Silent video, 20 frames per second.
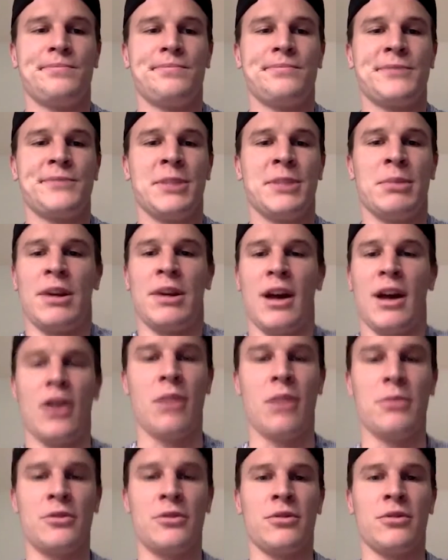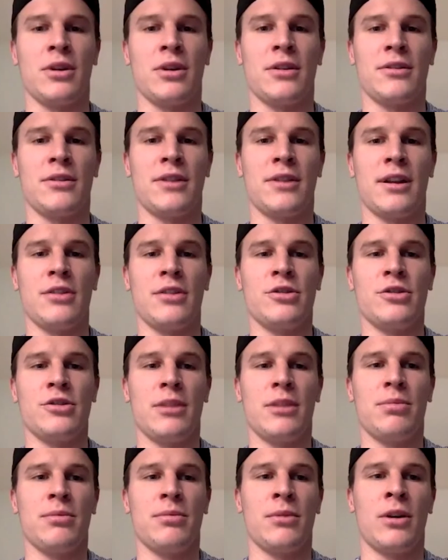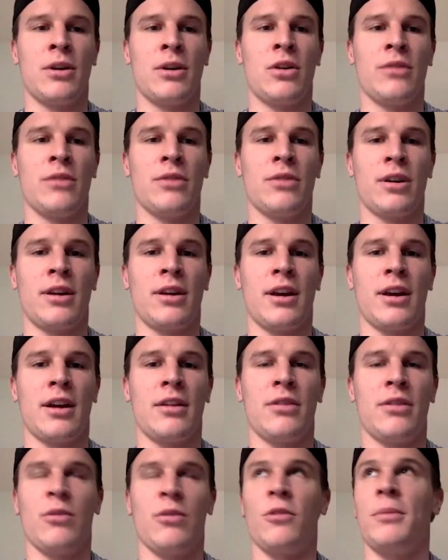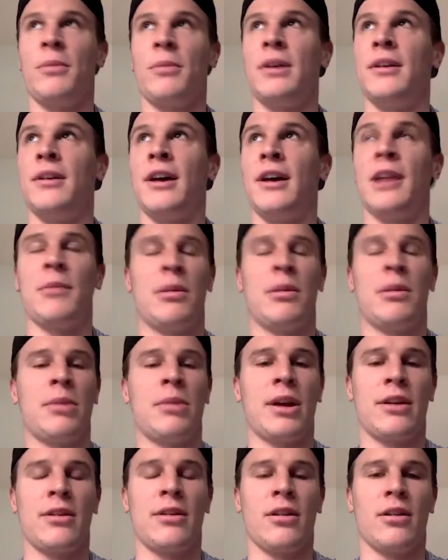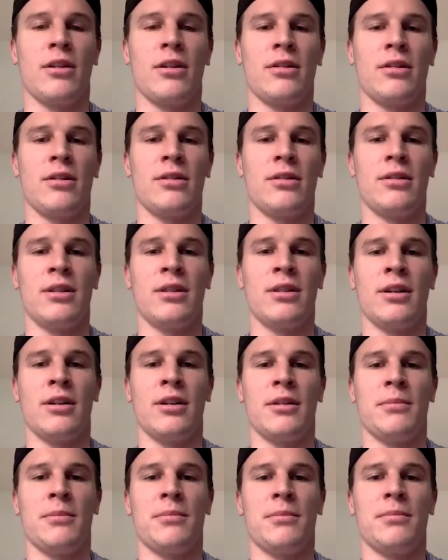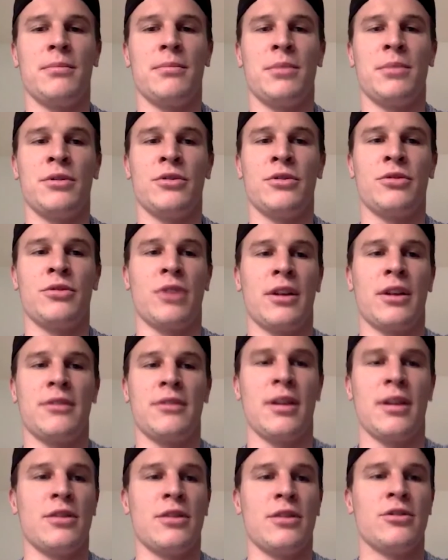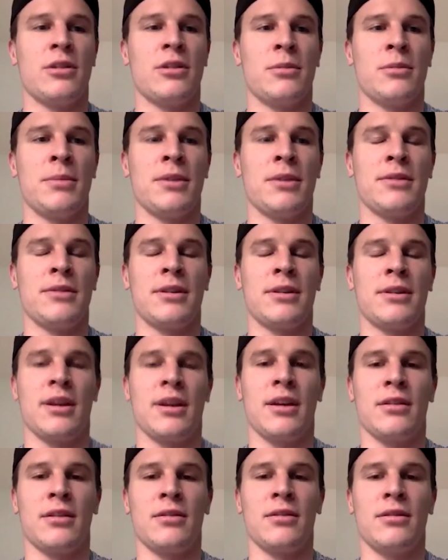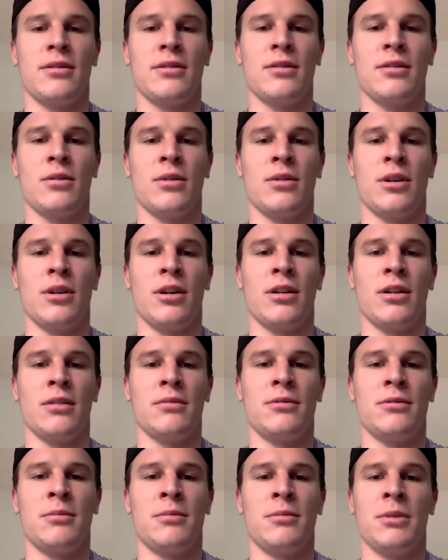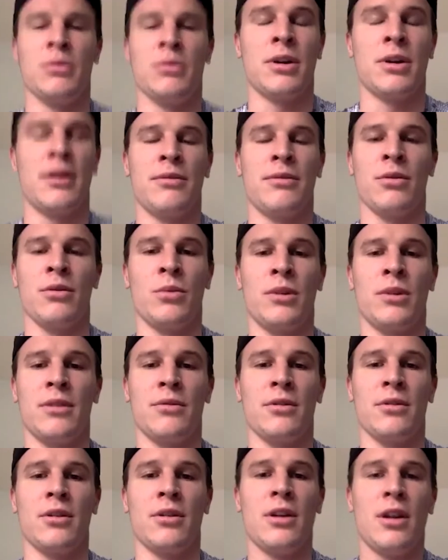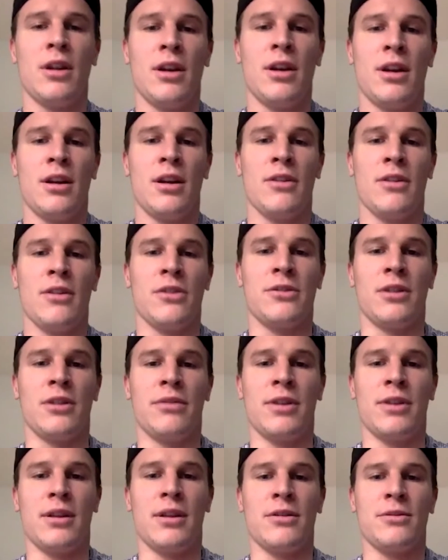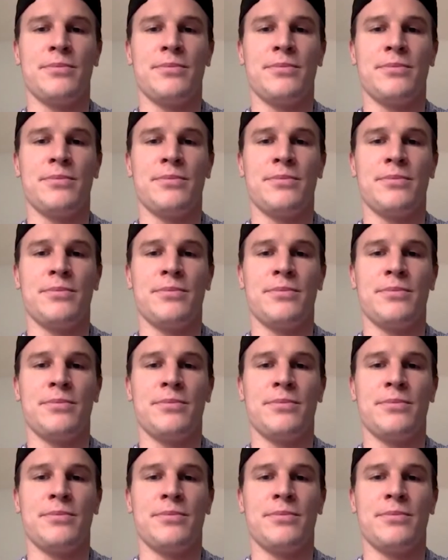But now I'm just trying to stay in shape however I can, throw with my dad in my backyard, but just try and stay in shape the best I can to be ready for whenever this stuff ends.